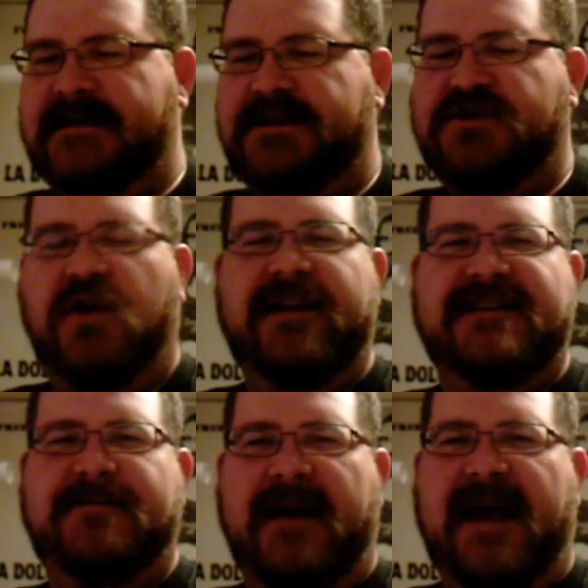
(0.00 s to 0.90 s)
let's enjoy
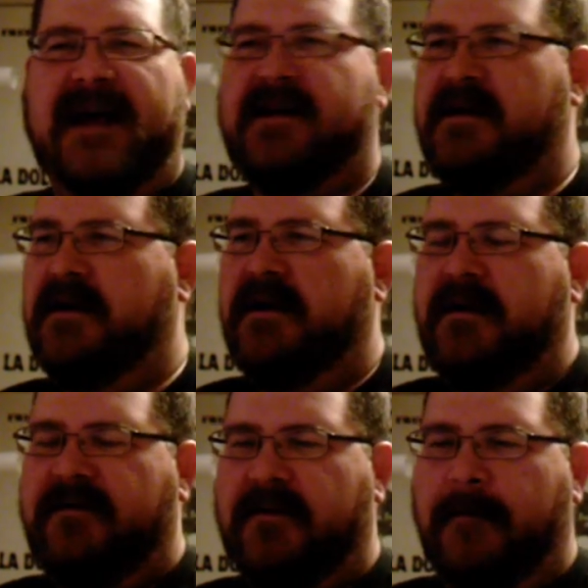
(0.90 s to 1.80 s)
this pack
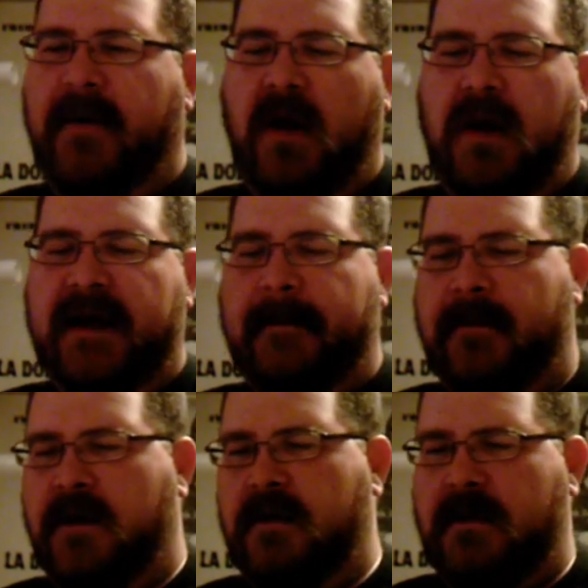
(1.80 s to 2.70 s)
from Paul
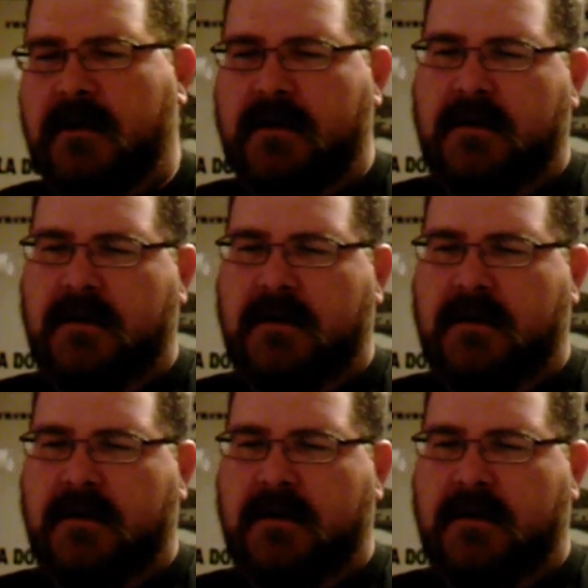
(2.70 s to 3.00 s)
Ember,